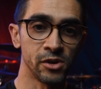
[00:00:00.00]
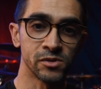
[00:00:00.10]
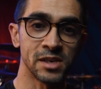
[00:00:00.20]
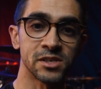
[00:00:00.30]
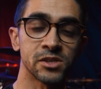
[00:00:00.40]

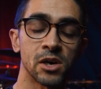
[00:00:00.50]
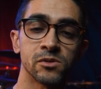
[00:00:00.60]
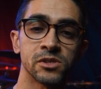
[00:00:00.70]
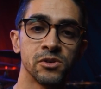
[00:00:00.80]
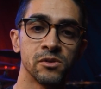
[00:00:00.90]
these
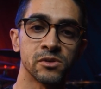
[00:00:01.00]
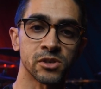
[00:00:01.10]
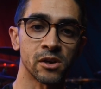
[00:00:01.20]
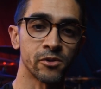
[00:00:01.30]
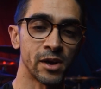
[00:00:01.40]
tones to
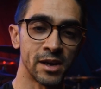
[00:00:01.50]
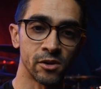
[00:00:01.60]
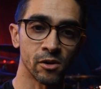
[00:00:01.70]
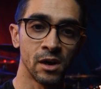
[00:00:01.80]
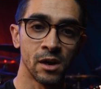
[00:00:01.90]
start creating
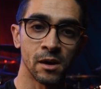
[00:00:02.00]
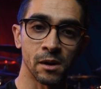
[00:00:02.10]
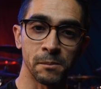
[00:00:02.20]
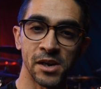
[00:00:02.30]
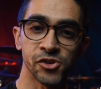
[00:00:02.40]
your
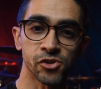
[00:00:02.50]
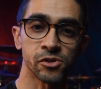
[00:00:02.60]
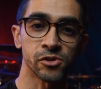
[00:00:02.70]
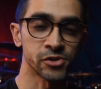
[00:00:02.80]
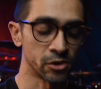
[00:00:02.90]

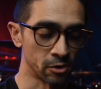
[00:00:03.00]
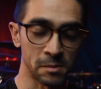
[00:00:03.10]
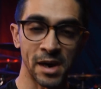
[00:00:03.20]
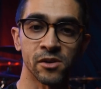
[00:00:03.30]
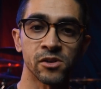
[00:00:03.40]
majors, your
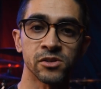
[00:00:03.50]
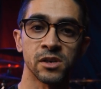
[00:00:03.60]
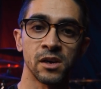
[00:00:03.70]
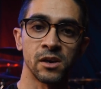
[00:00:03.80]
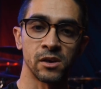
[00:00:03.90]
minors,
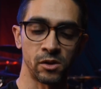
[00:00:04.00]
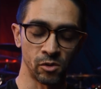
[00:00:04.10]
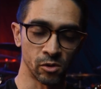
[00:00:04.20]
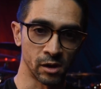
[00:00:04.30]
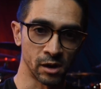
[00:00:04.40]

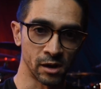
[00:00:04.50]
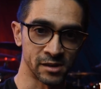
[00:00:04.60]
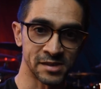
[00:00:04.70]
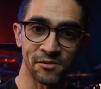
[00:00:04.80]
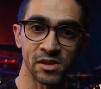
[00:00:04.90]
your
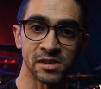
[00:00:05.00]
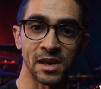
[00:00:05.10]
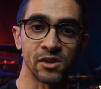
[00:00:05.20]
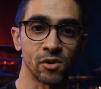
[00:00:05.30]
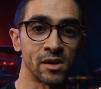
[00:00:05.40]
sevenths,
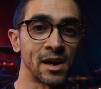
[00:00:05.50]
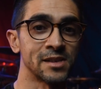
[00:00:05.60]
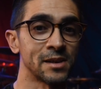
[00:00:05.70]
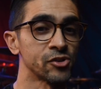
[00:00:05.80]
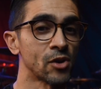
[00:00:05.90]
and your
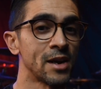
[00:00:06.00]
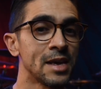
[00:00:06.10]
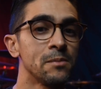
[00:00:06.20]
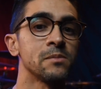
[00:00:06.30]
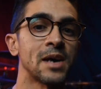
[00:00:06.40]
ninths, and try to
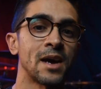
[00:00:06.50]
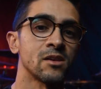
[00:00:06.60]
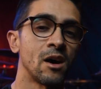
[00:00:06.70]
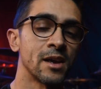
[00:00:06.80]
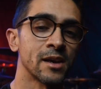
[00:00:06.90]
keep them
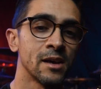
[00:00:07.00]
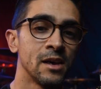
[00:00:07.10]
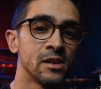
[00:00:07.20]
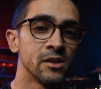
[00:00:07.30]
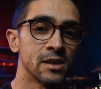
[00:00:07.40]
diatonic
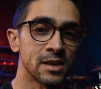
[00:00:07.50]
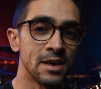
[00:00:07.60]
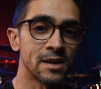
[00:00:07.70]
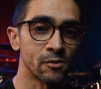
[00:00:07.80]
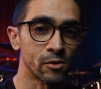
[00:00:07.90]
to the
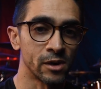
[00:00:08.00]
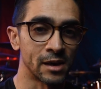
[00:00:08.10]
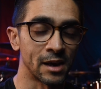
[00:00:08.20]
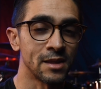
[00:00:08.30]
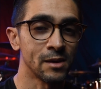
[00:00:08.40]
key that we're in.
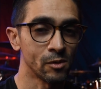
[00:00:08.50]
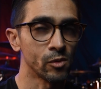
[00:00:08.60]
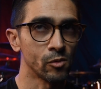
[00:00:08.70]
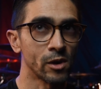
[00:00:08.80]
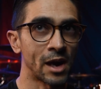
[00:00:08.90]
I think
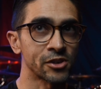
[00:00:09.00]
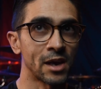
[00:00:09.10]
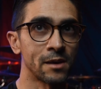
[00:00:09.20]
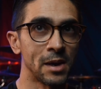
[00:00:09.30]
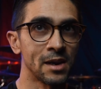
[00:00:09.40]

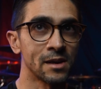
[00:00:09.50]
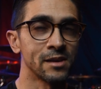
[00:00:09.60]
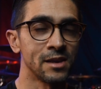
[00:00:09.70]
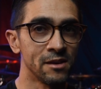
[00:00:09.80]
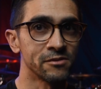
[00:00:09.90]
I made it in the
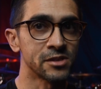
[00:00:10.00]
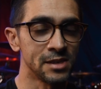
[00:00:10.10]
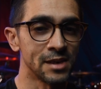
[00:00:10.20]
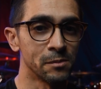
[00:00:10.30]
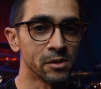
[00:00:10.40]
key of
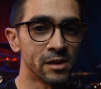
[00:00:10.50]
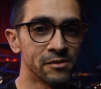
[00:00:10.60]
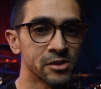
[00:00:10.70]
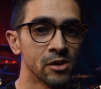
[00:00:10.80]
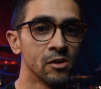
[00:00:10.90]
C, I believe.
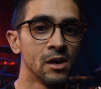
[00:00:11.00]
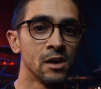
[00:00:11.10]
So